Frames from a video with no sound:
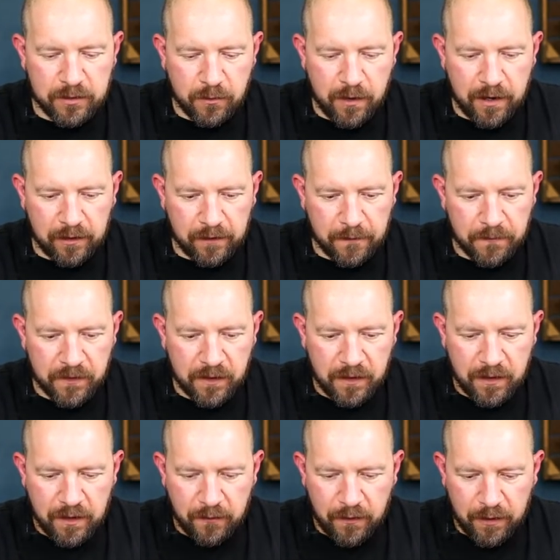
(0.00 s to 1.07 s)
as well.
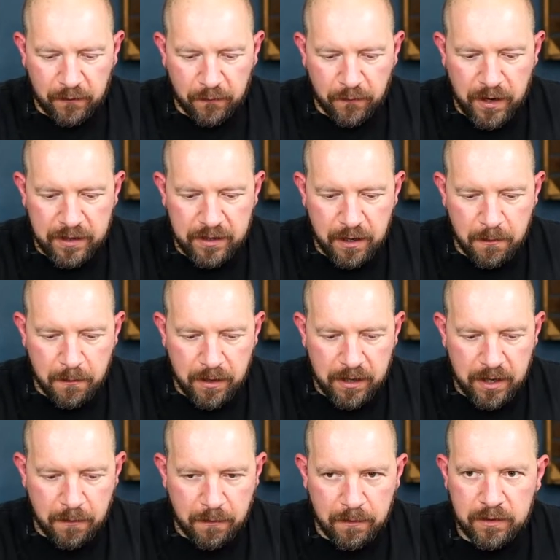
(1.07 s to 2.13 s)
If I can find it in
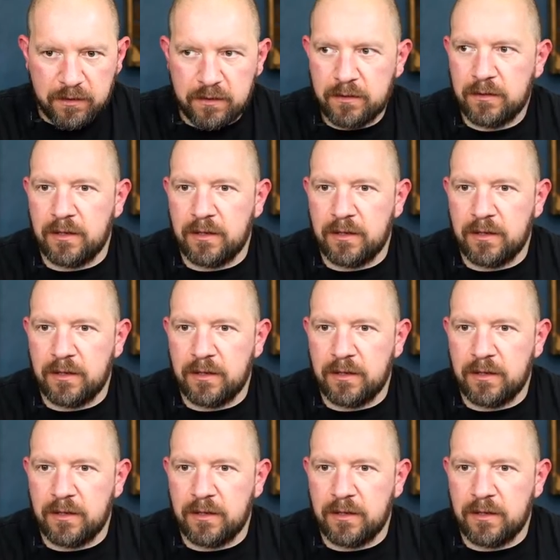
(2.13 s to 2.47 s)
my in my,